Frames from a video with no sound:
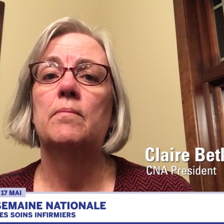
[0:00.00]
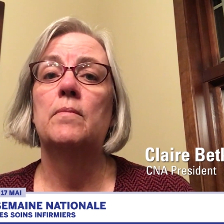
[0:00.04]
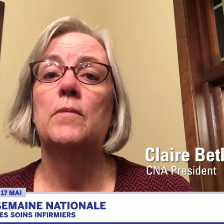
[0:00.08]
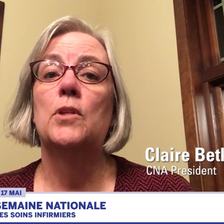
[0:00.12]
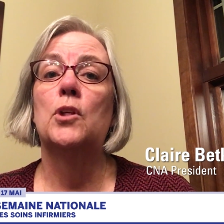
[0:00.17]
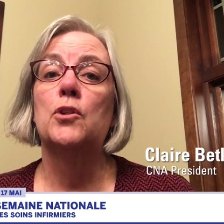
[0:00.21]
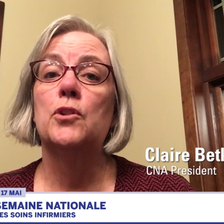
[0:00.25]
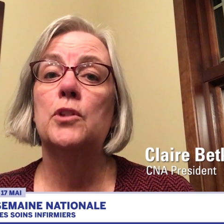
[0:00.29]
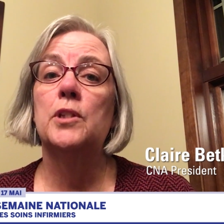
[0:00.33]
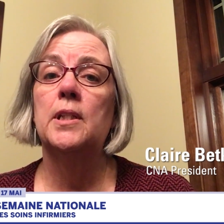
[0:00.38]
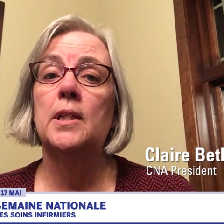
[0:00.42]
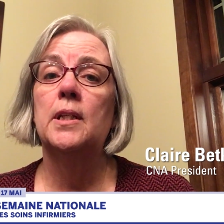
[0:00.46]

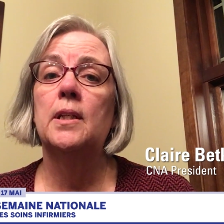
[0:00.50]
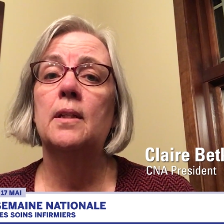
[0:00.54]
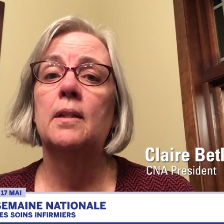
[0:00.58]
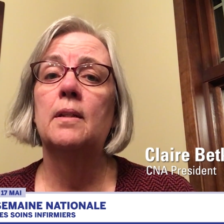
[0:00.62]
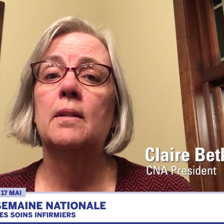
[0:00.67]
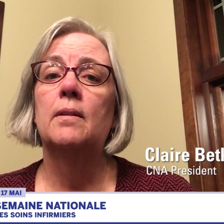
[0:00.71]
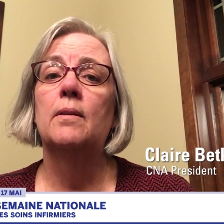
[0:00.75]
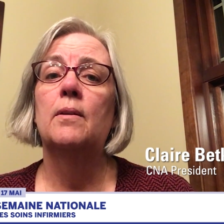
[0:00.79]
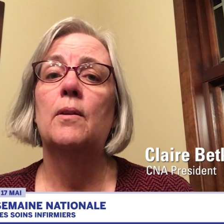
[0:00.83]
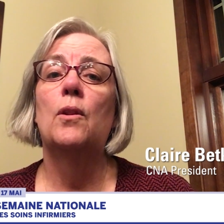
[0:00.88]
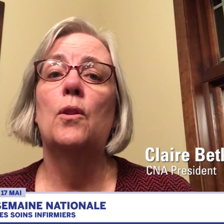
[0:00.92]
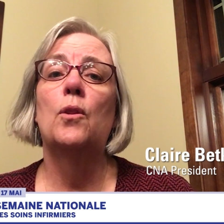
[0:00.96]
Nursing
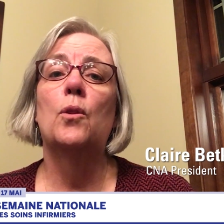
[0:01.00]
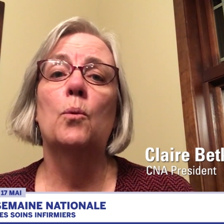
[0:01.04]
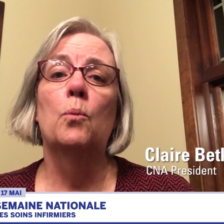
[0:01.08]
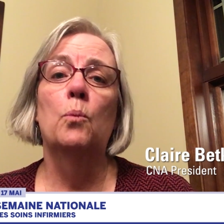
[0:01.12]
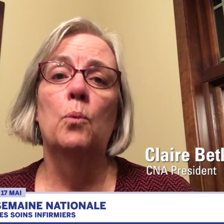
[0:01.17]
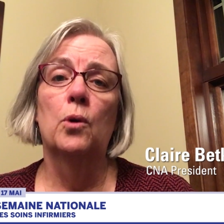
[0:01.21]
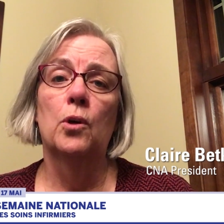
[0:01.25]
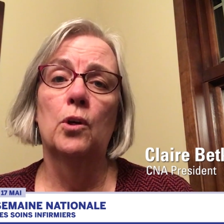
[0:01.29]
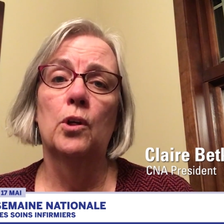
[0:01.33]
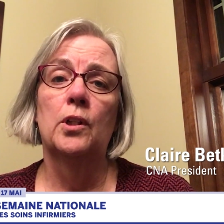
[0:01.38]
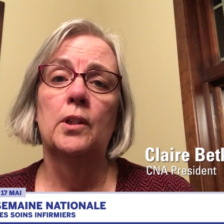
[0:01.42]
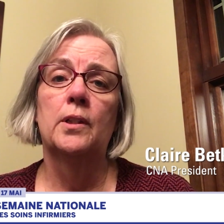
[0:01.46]
the
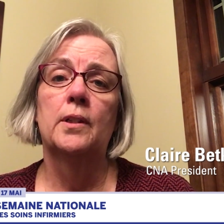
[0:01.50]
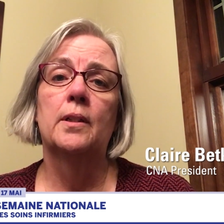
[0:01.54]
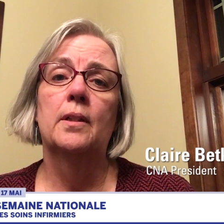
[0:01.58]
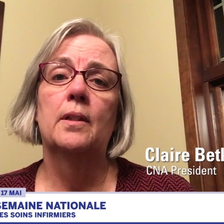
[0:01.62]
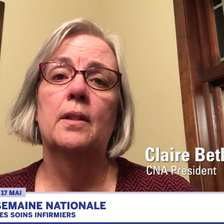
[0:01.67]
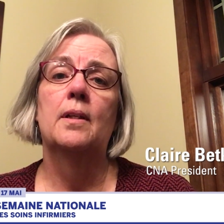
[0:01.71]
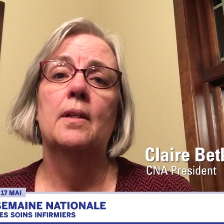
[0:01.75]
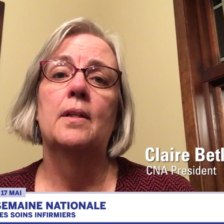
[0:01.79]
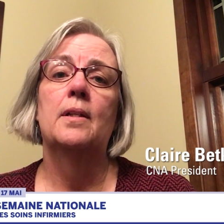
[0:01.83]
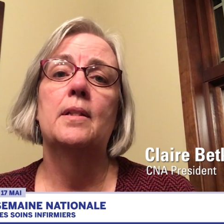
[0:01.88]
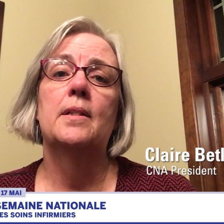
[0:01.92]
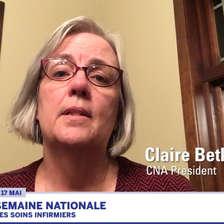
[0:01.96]
World
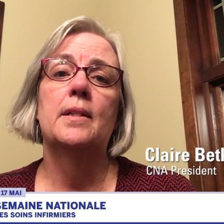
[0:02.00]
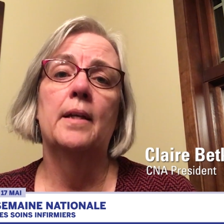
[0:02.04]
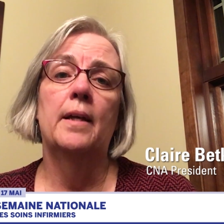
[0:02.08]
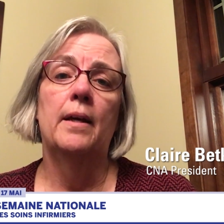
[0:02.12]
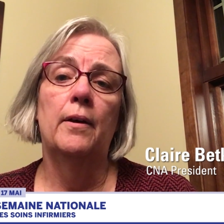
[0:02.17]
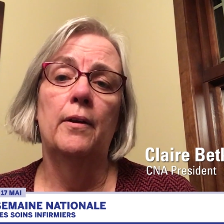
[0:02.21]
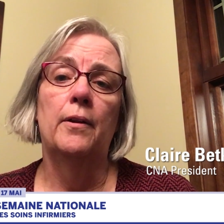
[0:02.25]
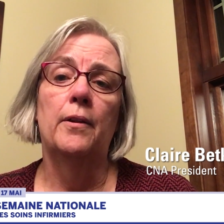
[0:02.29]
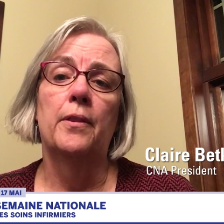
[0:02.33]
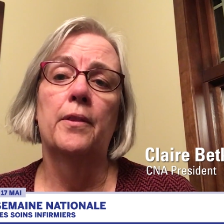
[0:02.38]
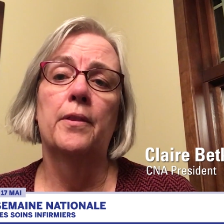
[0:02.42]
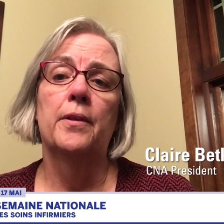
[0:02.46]
to
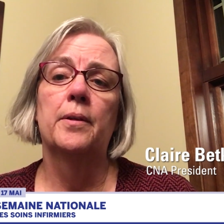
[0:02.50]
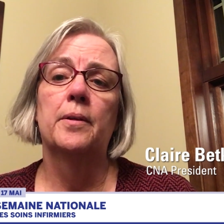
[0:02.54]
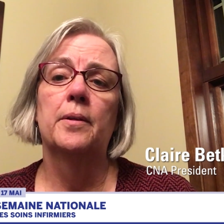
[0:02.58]
Health.